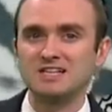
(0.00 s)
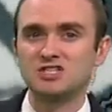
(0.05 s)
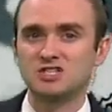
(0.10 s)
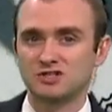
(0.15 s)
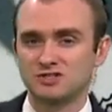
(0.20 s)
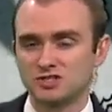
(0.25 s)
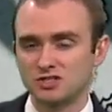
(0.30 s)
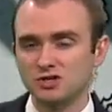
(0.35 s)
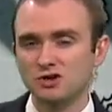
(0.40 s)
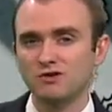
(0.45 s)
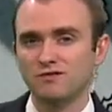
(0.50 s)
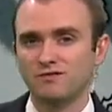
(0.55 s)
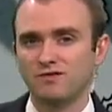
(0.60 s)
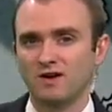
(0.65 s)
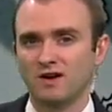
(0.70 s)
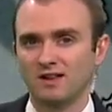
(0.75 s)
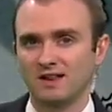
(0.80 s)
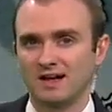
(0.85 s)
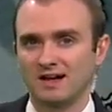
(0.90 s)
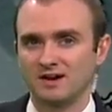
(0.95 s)
an inch of
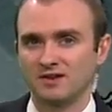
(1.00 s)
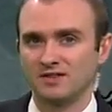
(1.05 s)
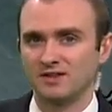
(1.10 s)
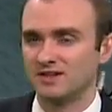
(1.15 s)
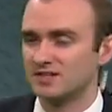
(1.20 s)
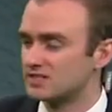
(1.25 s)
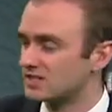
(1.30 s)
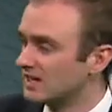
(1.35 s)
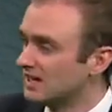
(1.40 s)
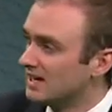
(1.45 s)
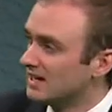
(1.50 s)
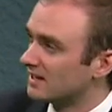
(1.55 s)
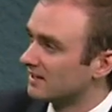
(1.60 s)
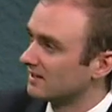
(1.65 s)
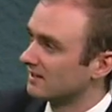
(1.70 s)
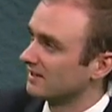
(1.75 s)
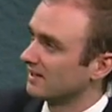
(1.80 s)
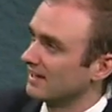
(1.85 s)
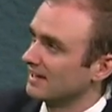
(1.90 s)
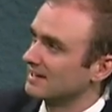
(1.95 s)
snowfall out of this.
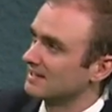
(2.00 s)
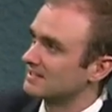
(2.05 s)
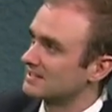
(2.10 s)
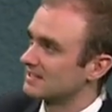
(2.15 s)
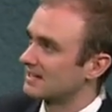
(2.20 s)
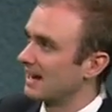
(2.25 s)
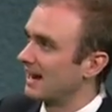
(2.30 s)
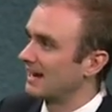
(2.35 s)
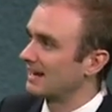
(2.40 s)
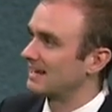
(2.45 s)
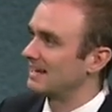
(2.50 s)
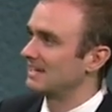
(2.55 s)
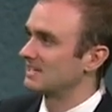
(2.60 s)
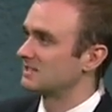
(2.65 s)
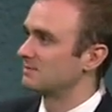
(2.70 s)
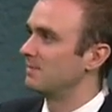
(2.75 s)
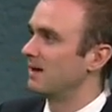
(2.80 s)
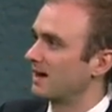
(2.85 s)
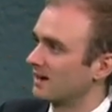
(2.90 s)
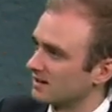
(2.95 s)
Latest SkyCast